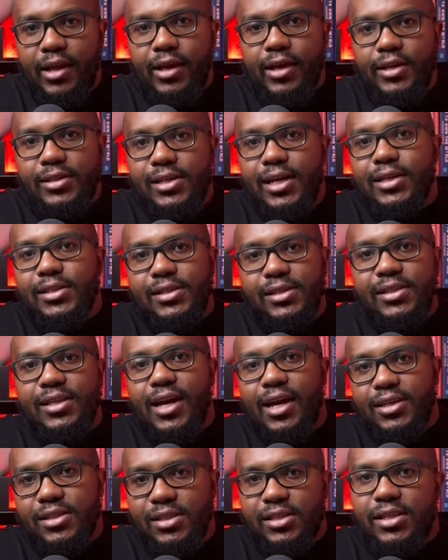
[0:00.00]
As I
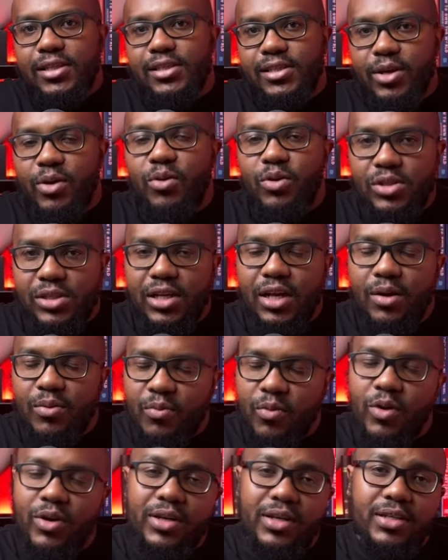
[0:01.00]
discussed, it's a hotel
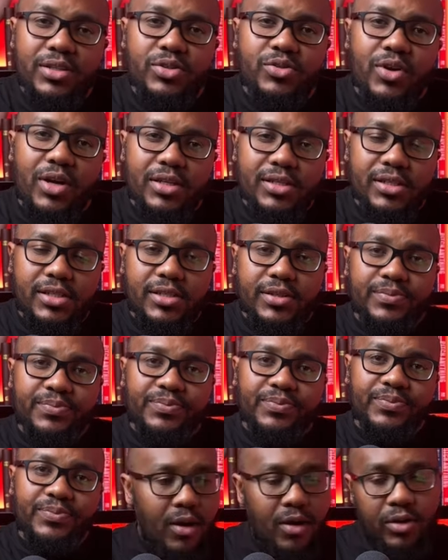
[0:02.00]
modeling strategy.
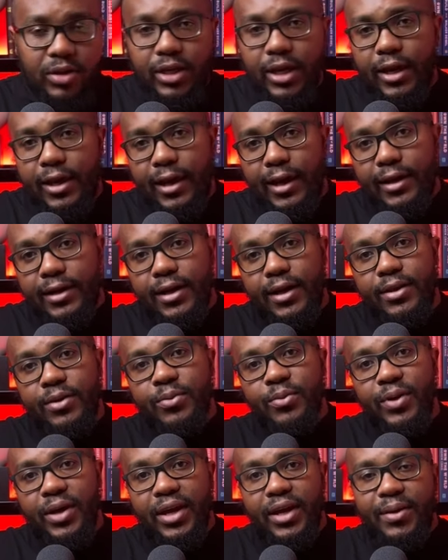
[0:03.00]
Okay,
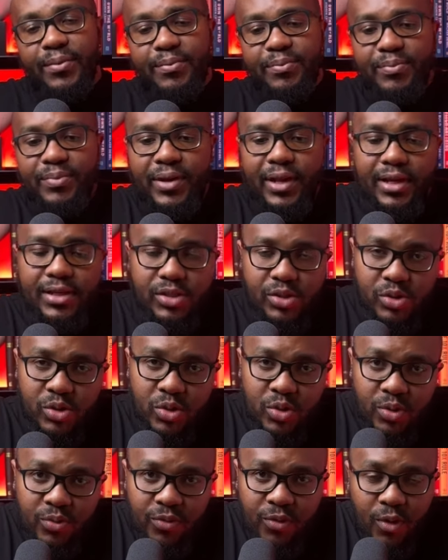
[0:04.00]
another place to
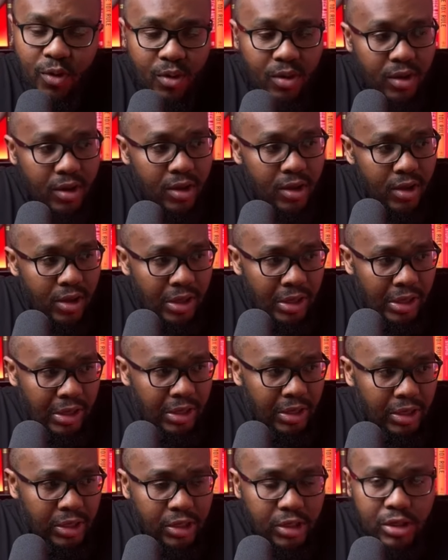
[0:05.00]
look for
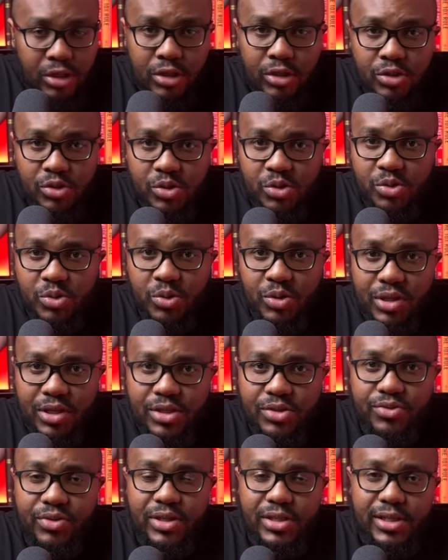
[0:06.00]
to do
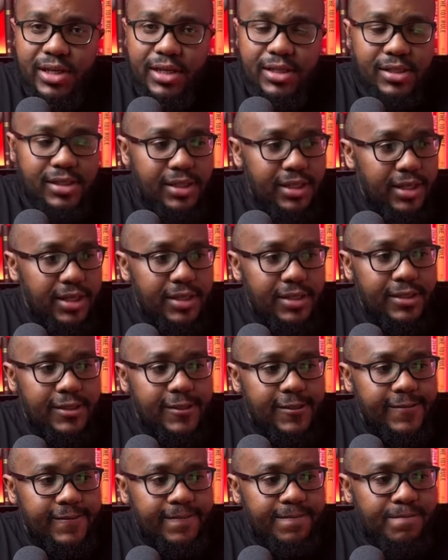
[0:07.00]
this research
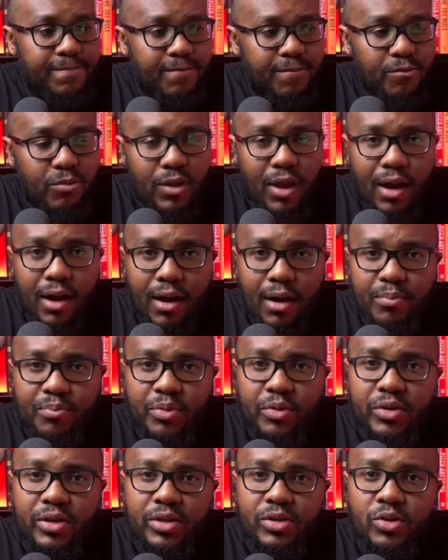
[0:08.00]
is
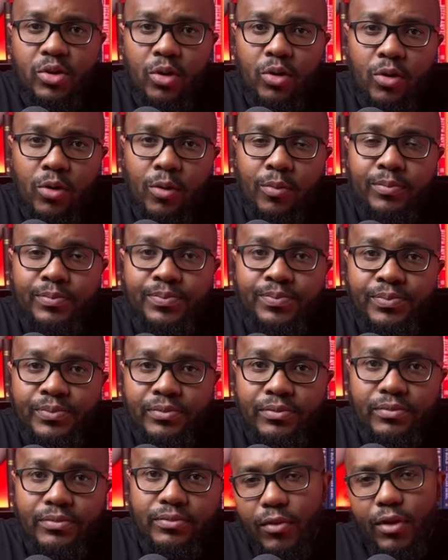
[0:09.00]
Booking.com.
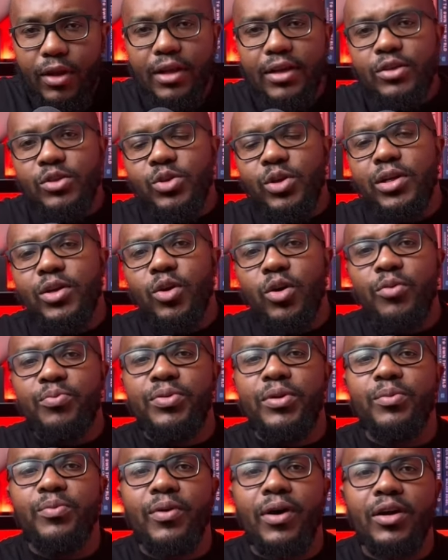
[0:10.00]
So a lot of
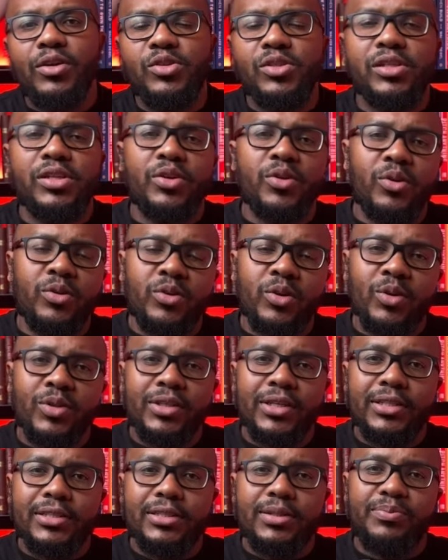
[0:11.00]
people actually don't know
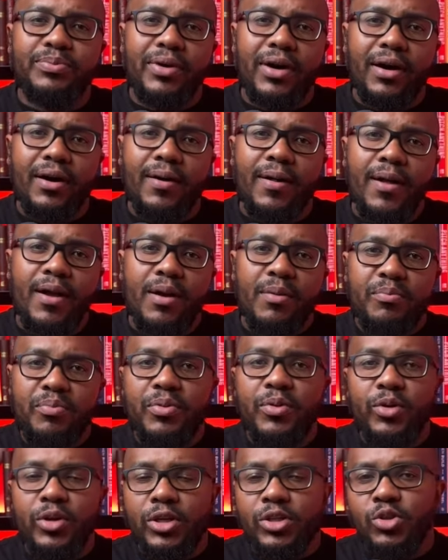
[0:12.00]
this, but
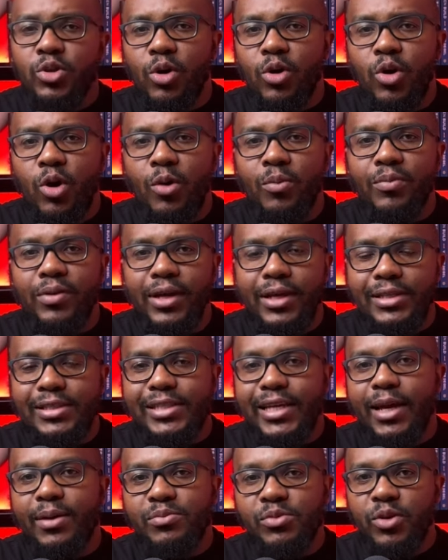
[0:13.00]
Booking.com, in
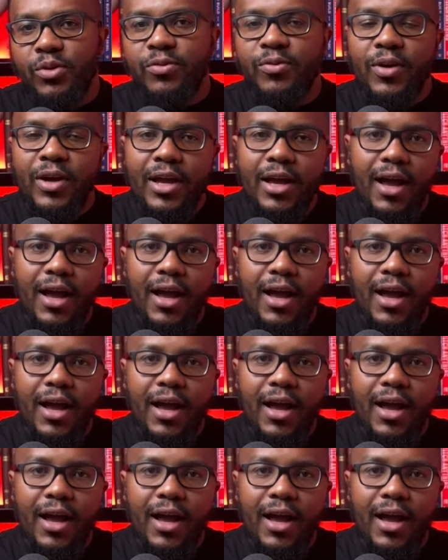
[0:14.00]
terms of